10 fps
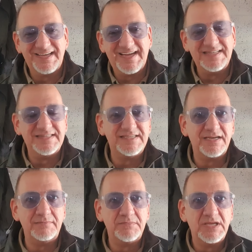
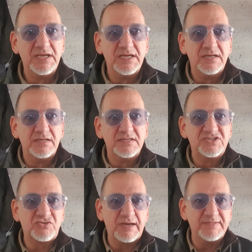and
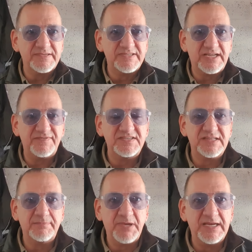scraped some stuff into
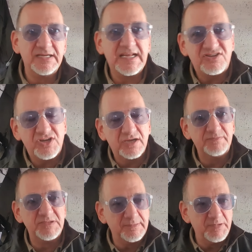the bin. And as she
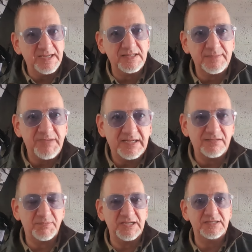opened the bin, the pedal
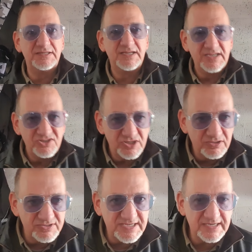bin, she
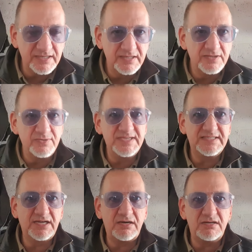looked in and there were these
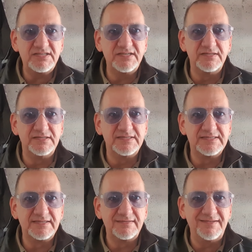cartons.